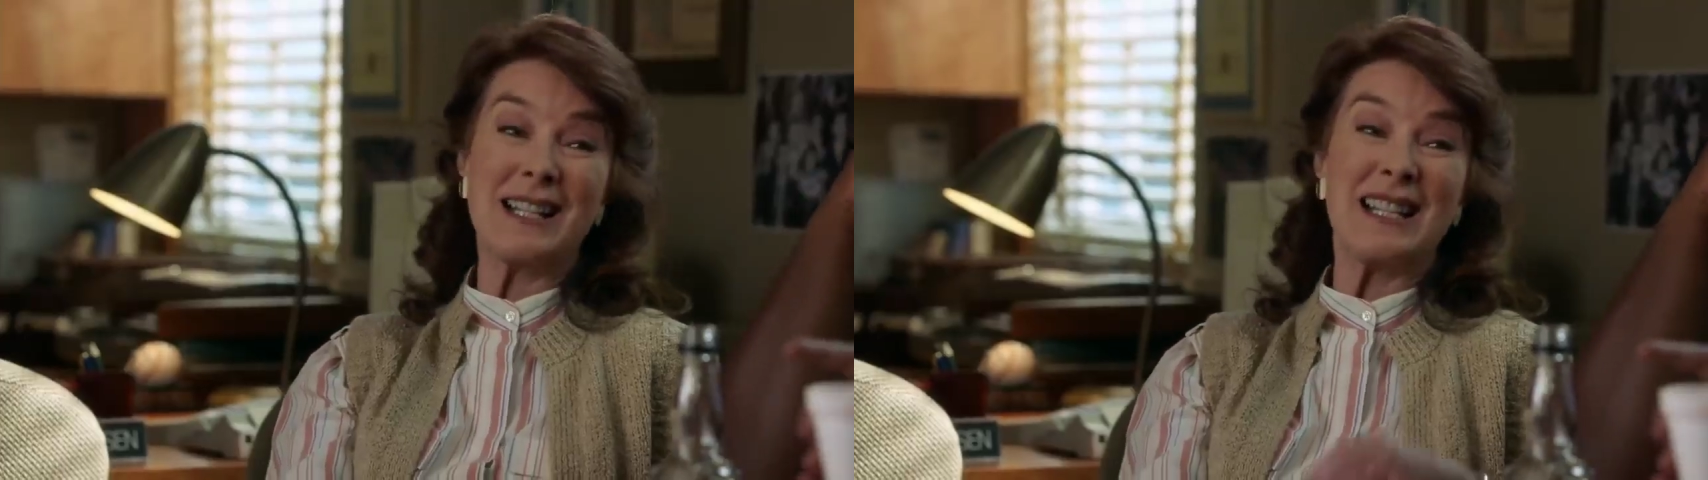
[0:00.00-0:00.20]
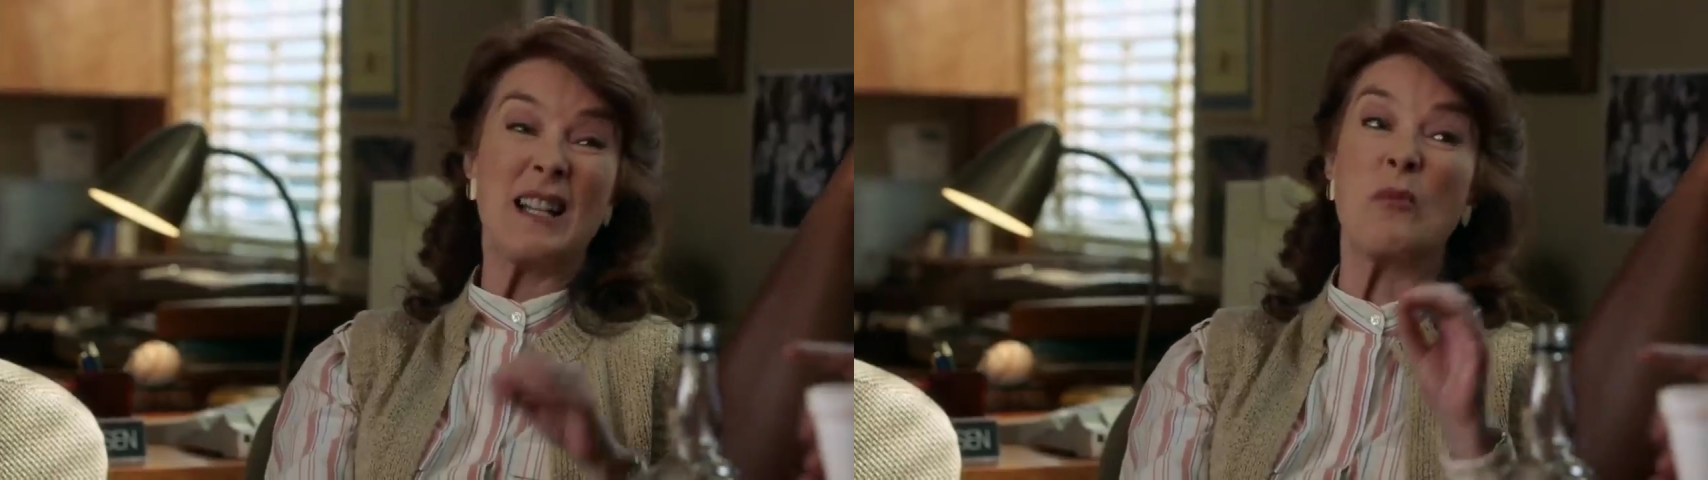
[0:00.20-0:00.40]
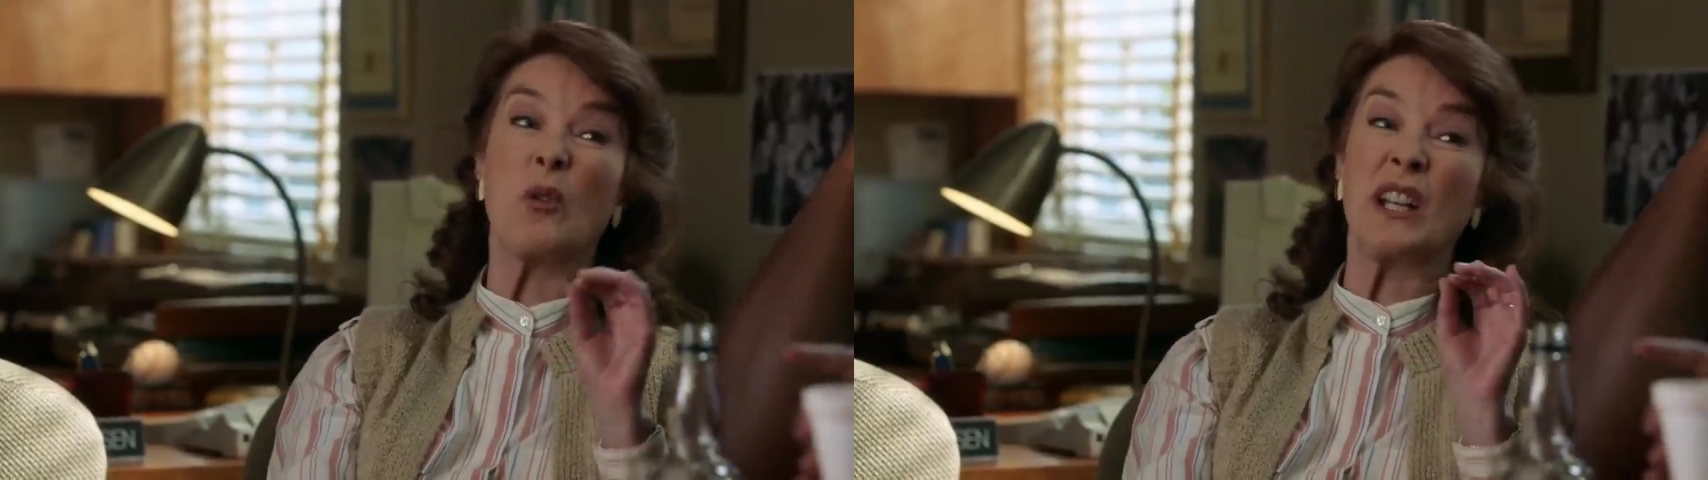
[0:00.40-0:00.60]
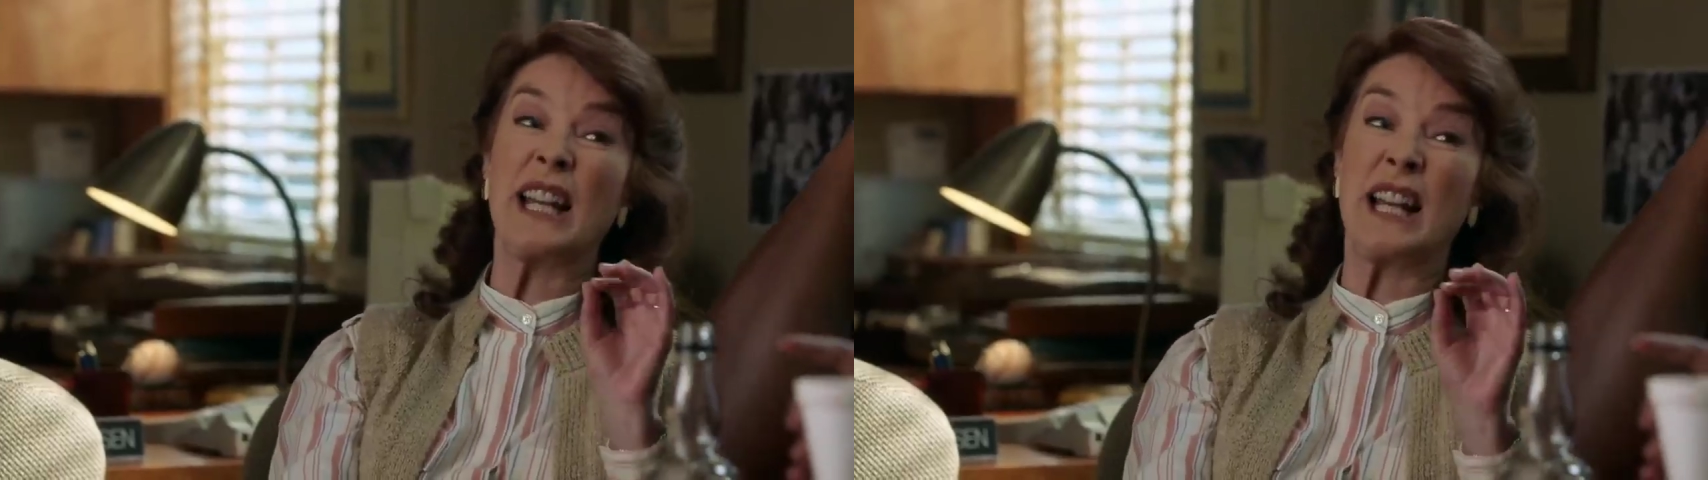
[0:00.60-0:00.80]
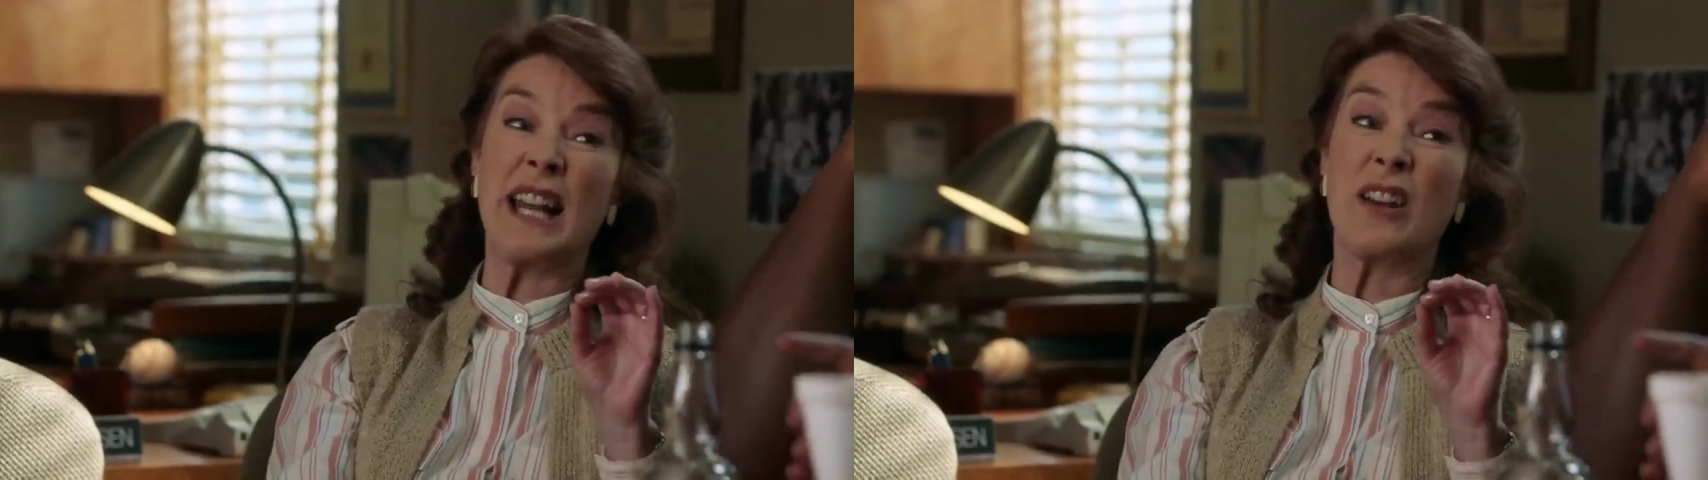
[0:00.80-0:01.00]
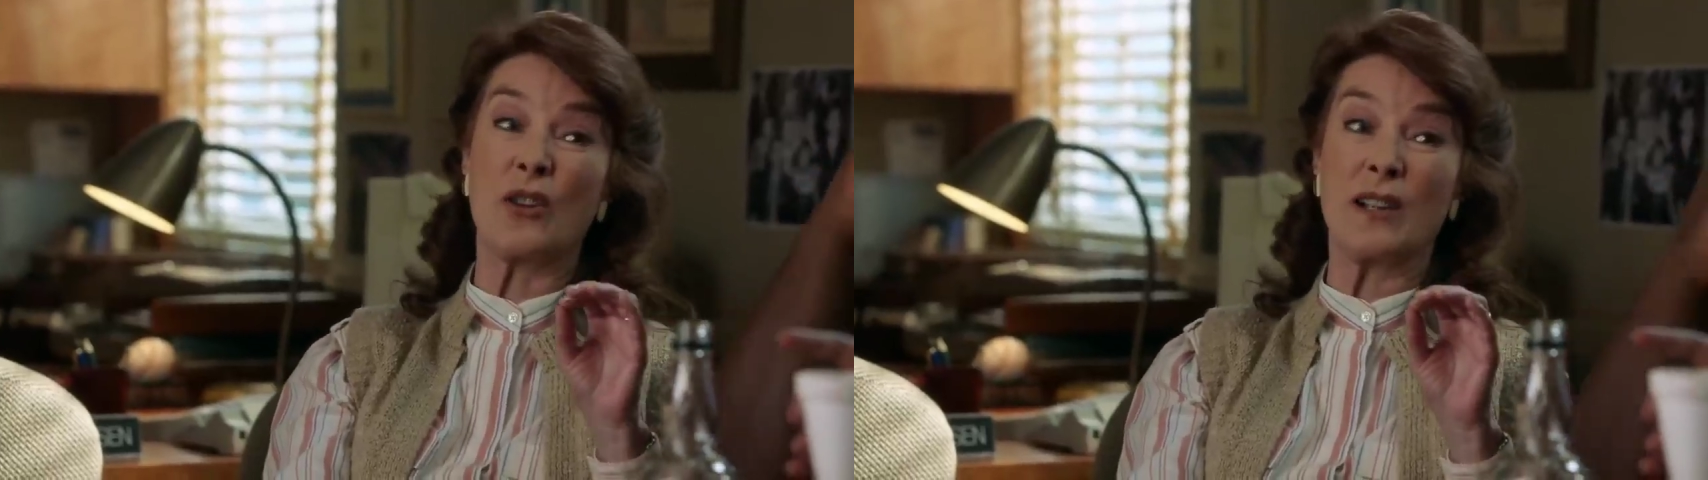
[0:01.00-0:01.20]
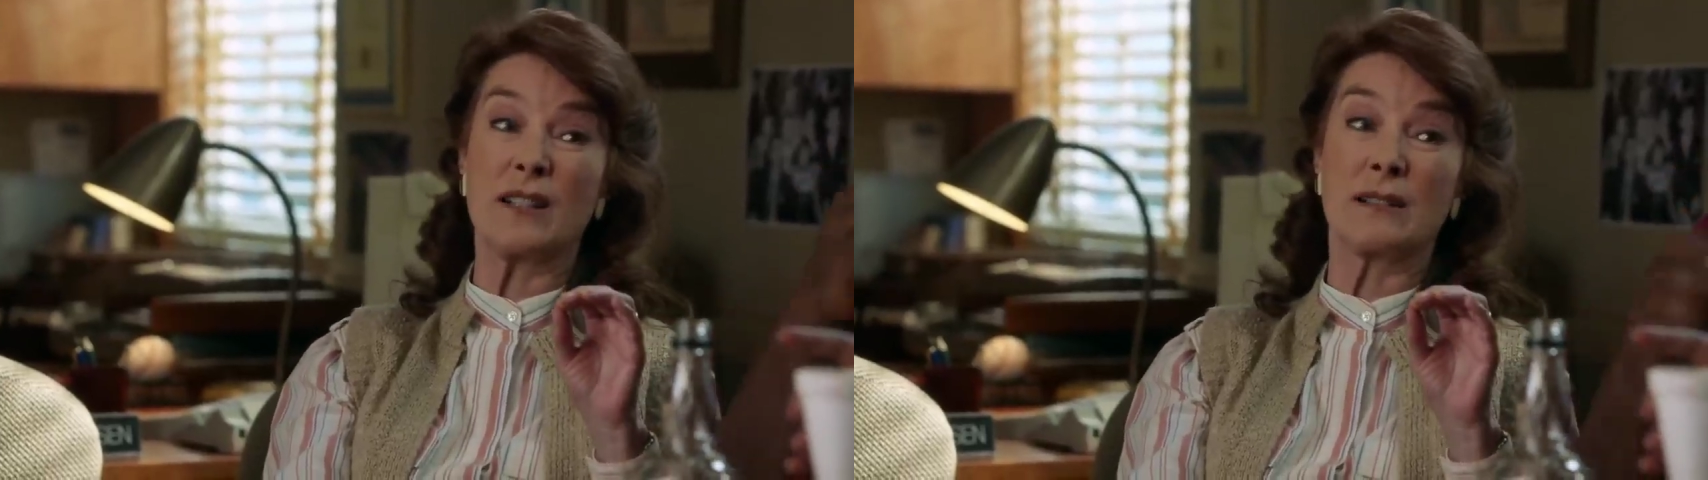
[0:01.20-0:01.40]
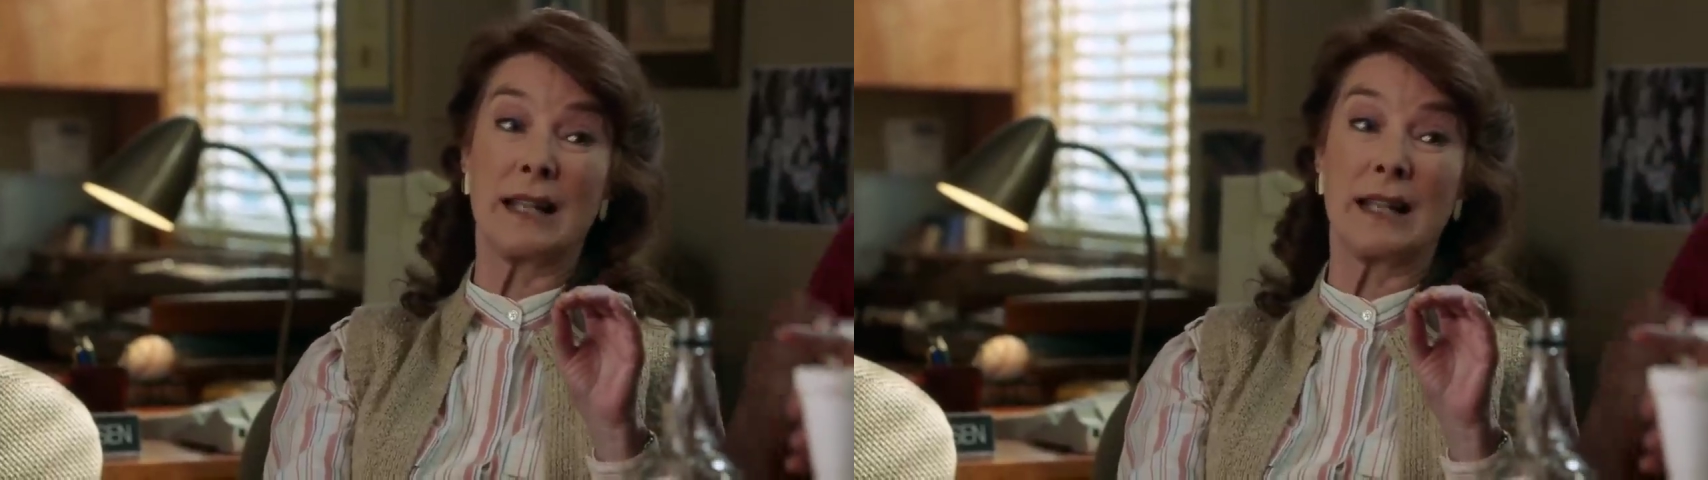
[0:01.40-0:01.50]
send him on little errands.